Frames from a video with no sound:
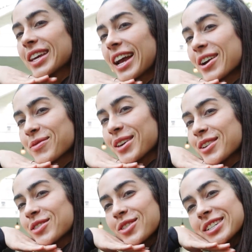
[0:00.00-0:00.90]
I hope that
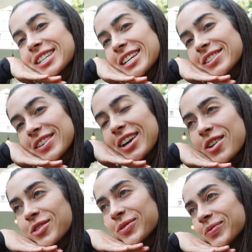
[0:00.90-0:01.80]
you enjoyed today's
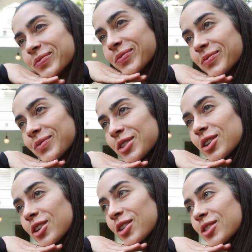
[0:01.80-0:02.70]
video.
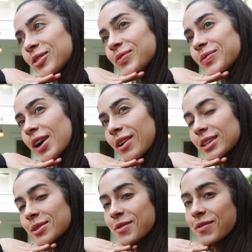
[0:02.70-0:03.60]
Your girl now
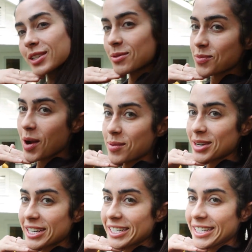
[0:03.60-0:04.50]
has some investment
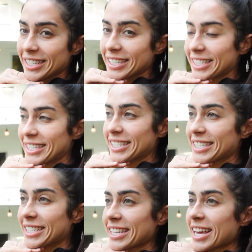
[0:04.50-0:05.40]

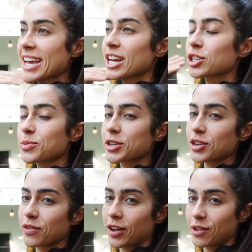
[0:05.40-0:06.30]
properties. So be
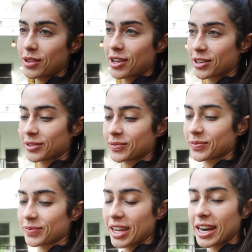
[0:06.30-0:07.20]
sure to follow along,
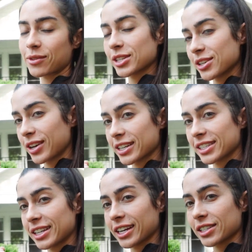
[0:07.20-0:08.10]
and I will see you guys
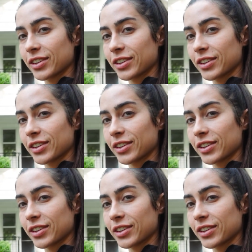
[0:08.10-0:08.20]
in the next